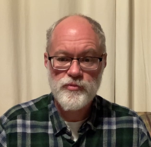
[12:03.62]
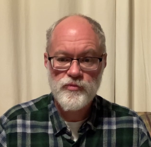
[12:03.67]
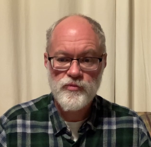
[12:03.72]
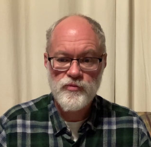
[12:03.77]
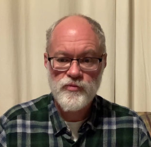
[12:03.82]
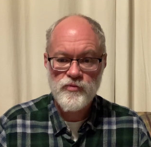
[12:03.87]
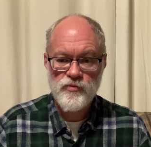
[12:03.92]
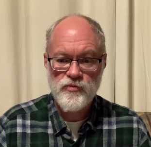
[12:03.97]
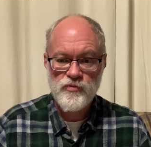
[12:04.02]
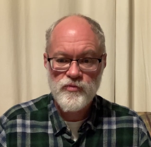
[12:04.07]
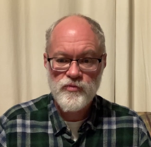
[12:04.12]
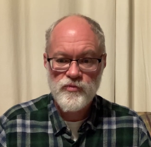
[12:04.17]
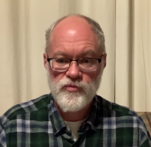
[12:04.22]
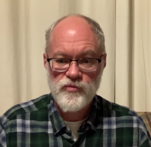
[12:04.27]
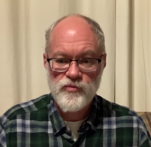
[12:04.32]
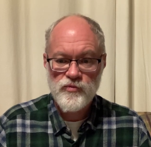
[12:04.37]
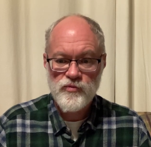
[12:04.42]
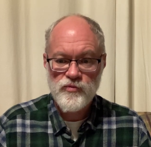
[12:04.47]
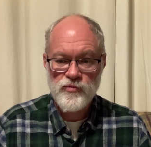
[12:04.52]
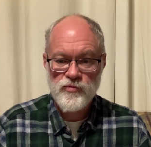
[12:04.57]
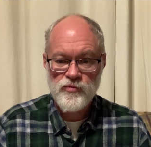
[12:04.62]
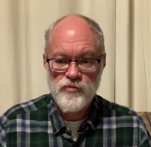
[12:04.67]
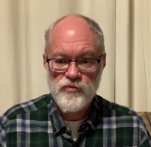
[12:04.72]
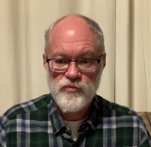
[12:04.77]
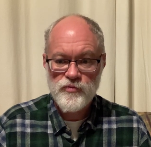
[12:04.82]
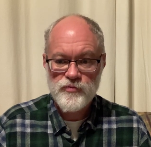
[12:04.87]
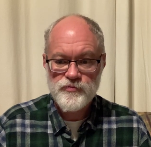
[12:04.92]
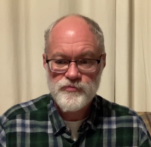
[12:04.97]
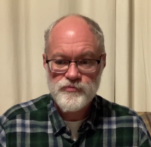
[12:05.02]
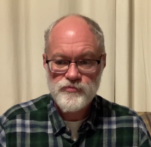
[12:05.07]

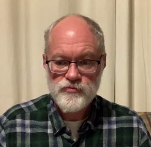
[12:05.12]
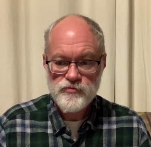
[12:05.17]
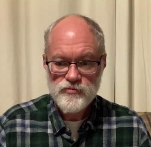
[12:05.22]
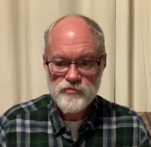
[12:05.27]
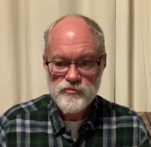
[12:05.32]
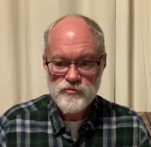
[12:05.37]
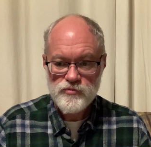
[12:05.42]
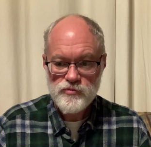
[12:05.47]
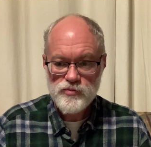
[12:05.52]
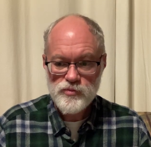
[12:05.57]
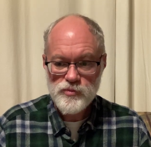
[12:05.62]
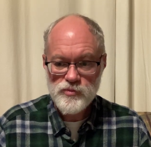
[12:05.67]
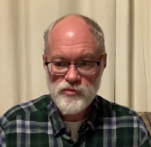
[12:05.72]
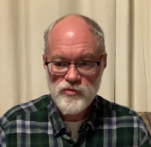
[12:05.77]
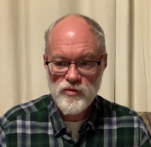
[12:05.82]
No one is speaking in this clip.